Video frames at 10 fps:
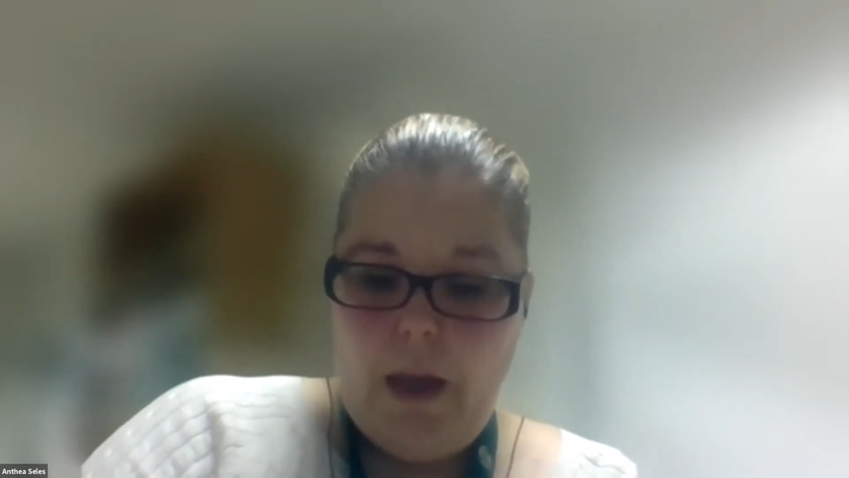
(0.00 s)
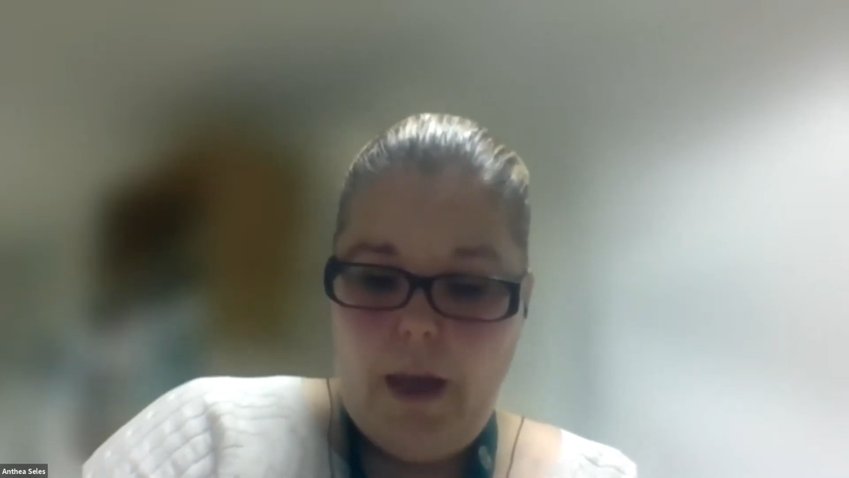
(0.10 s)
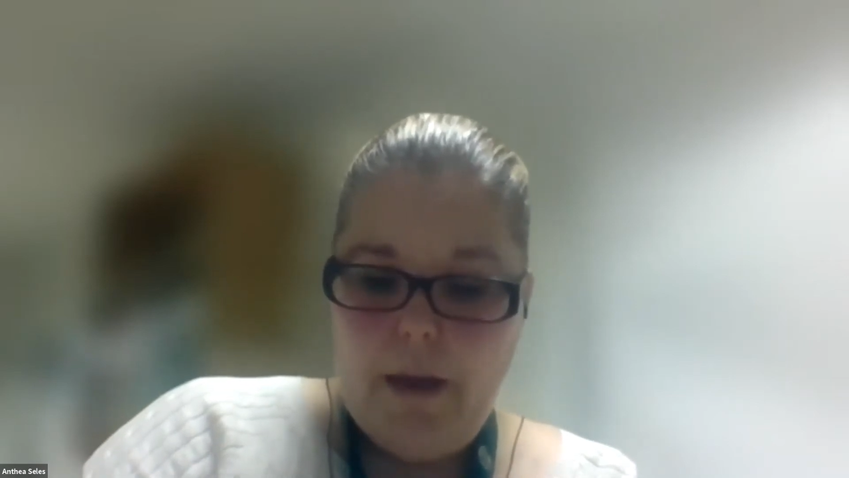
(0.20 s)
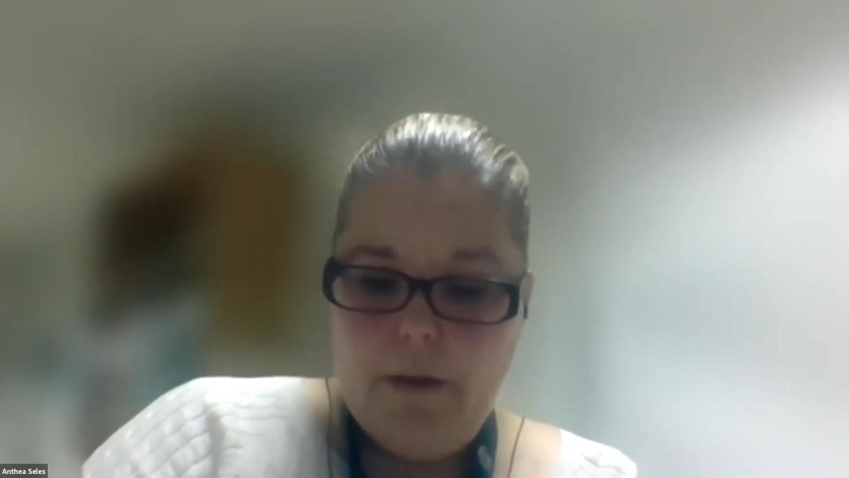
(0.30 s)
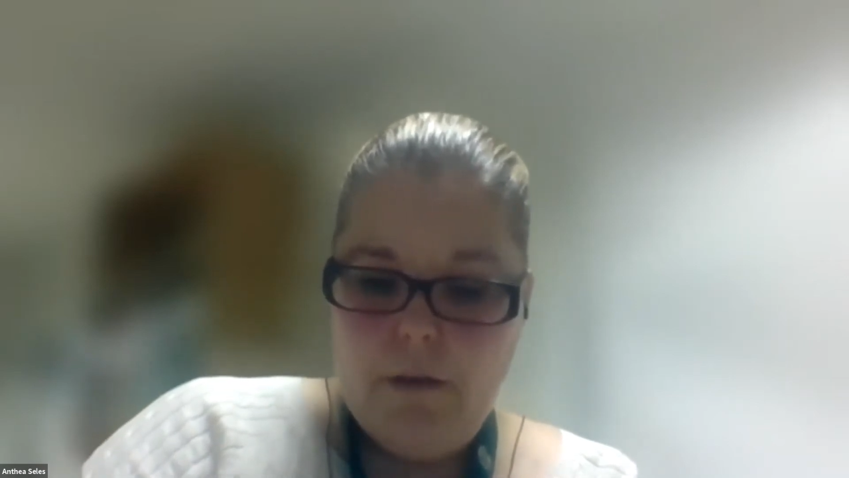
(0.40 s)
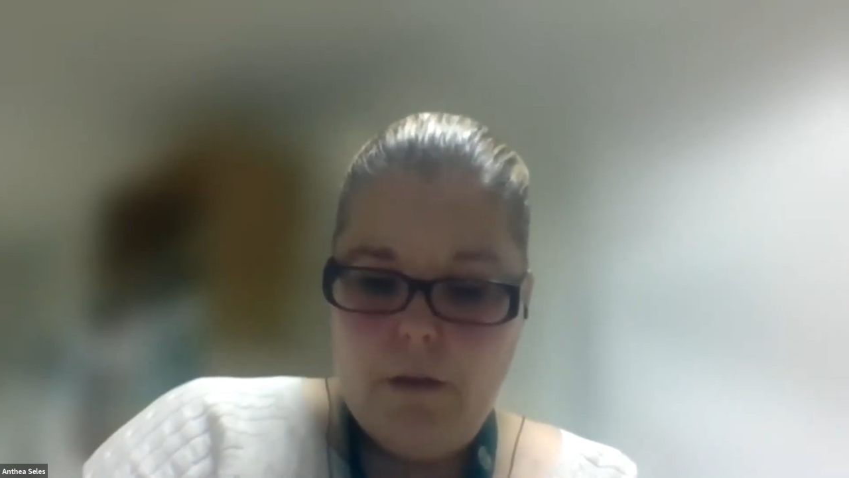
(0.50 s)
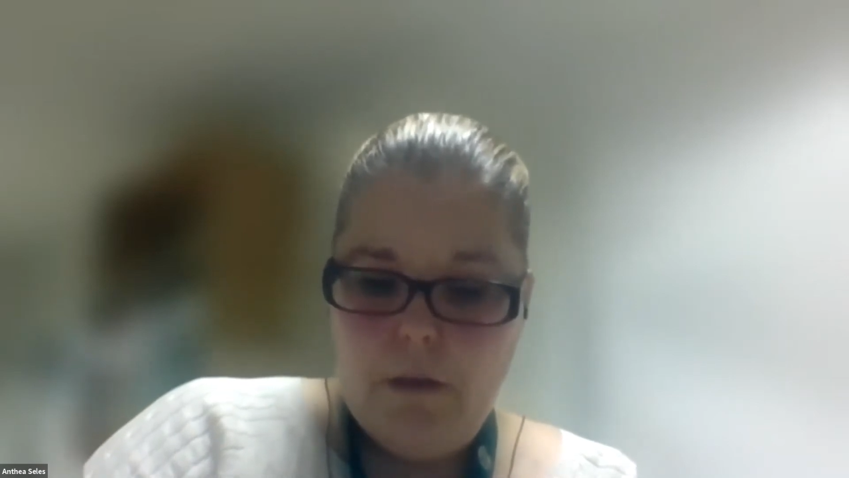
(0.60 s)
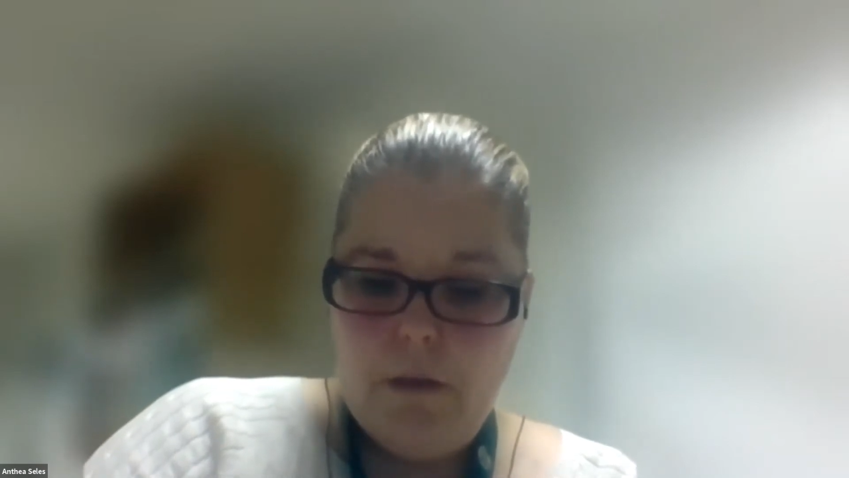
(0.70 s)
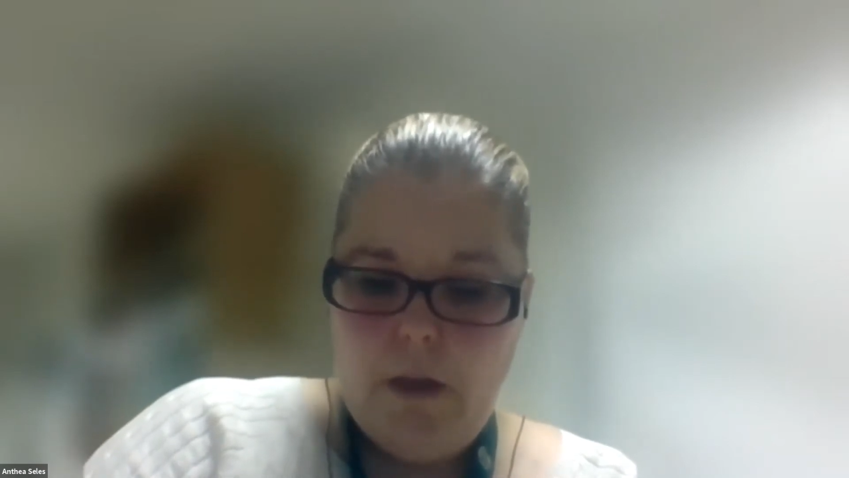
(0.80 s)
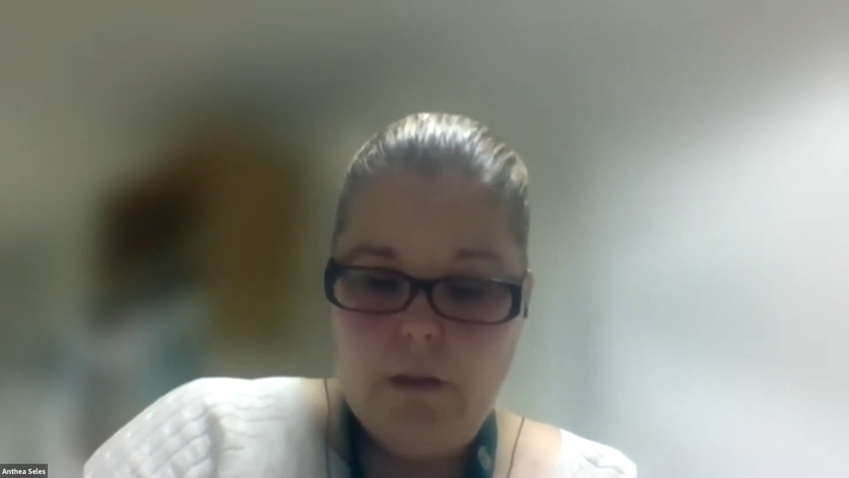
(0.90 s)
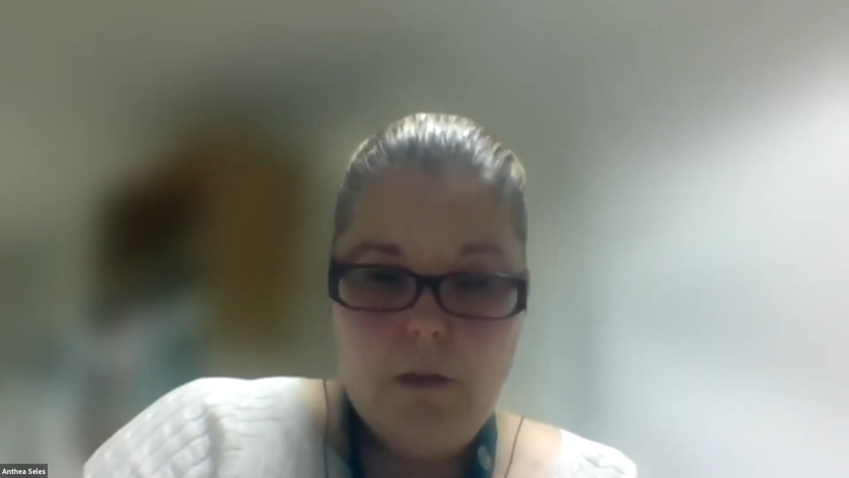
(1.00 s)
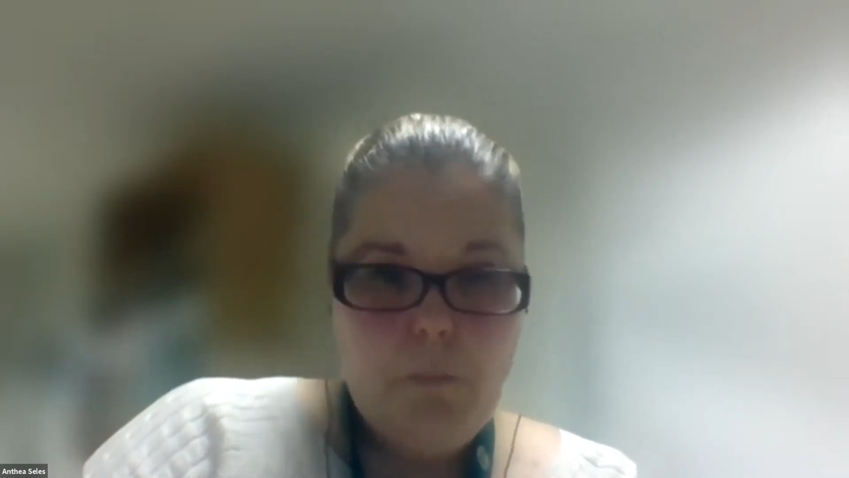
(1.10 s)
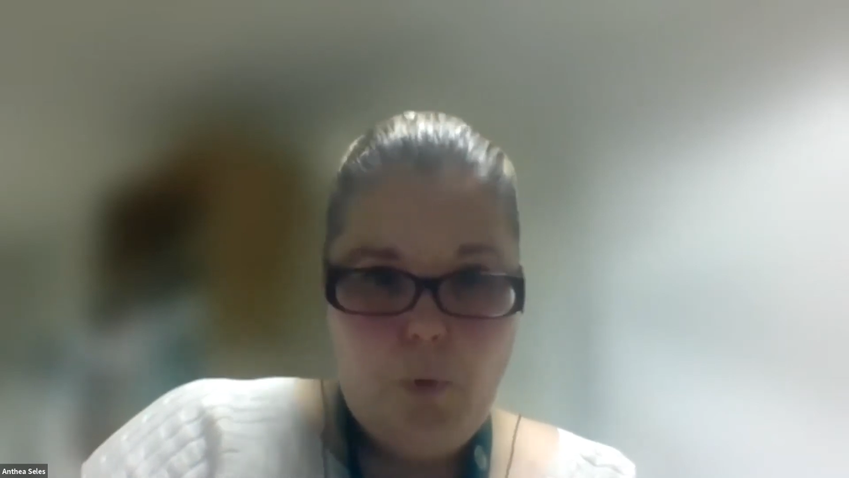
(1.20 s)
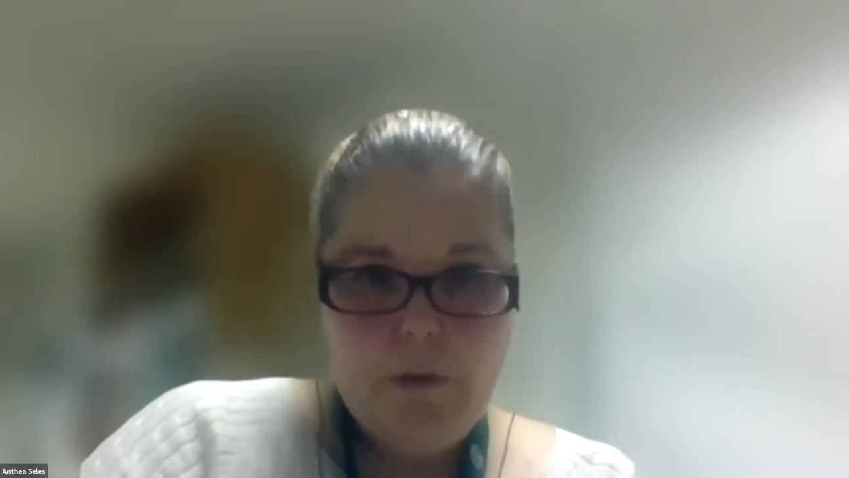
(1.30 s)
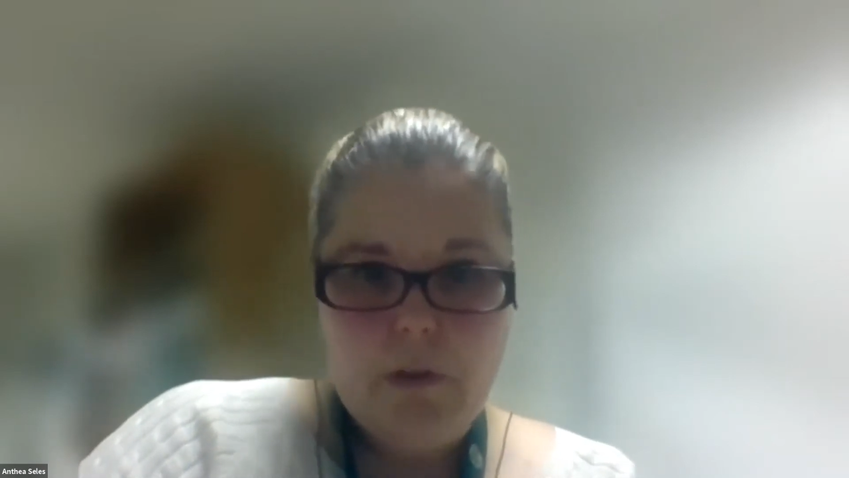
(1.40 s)
And it's
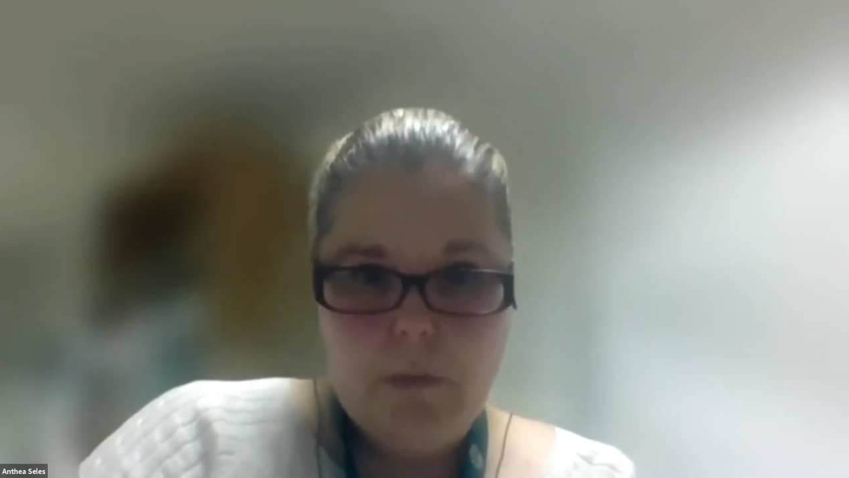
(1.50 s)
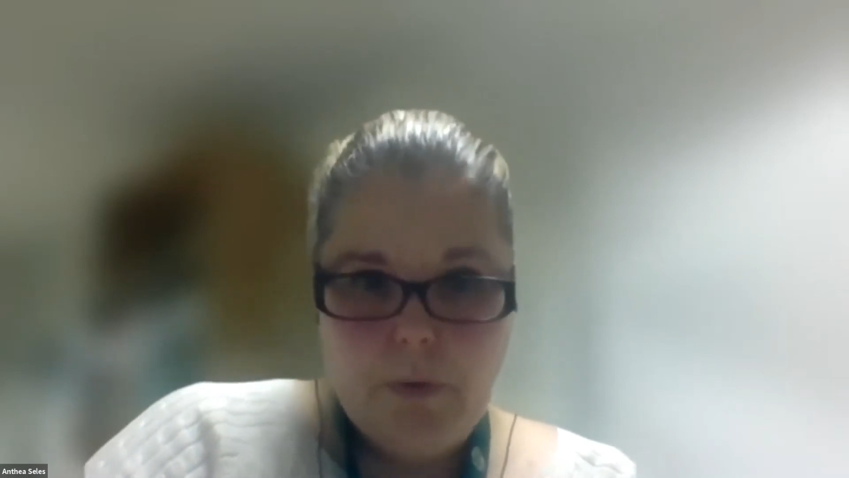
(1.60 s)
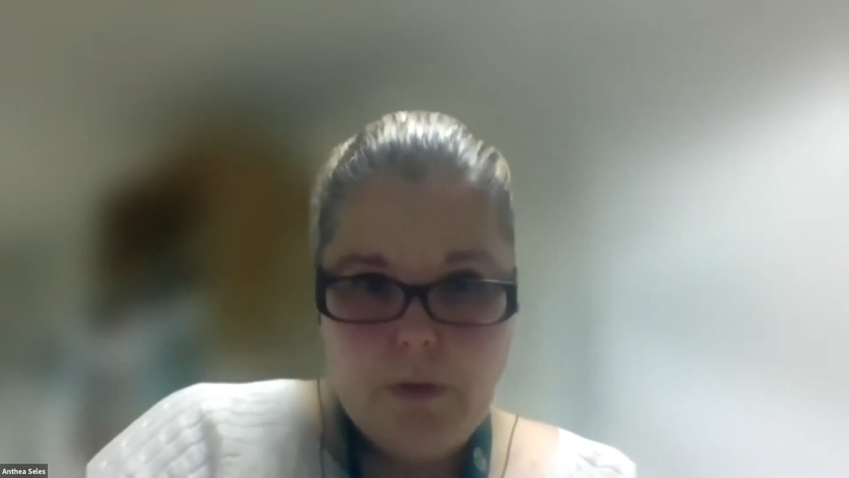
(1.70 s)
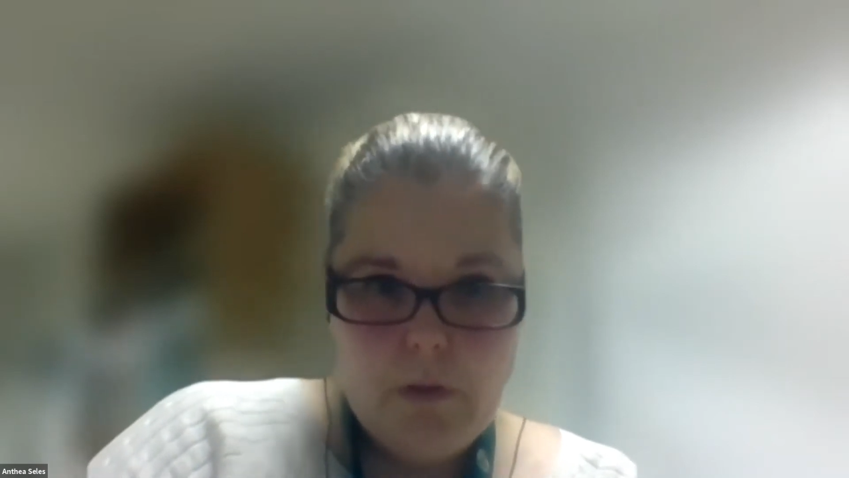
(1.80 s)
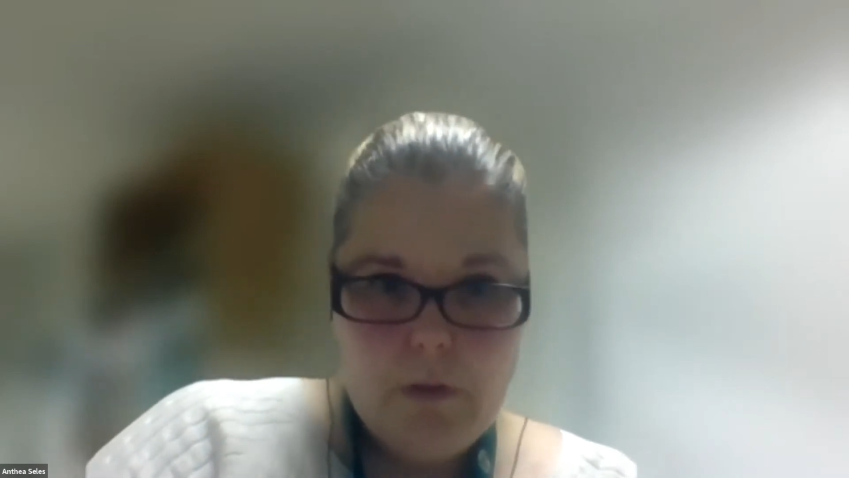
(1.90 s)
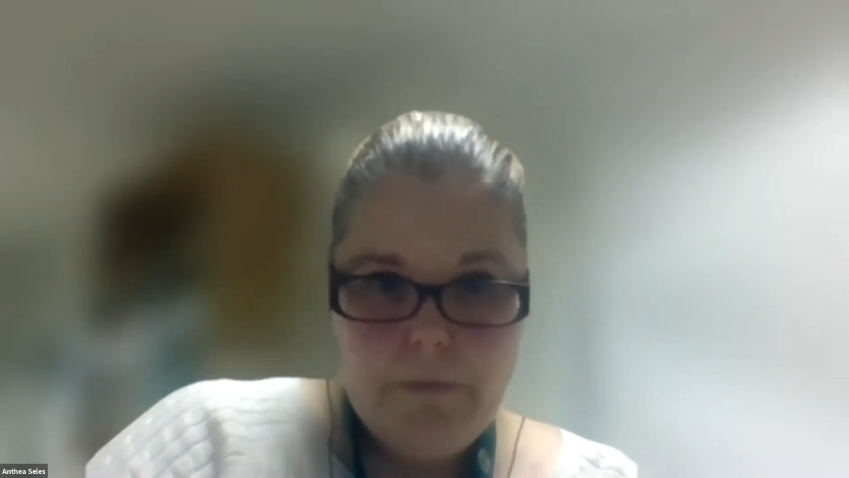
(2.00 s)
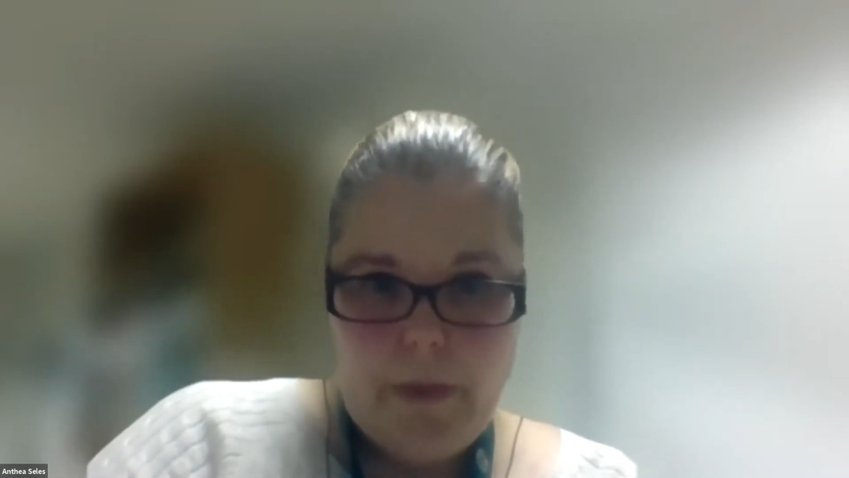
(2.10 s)
important to preserve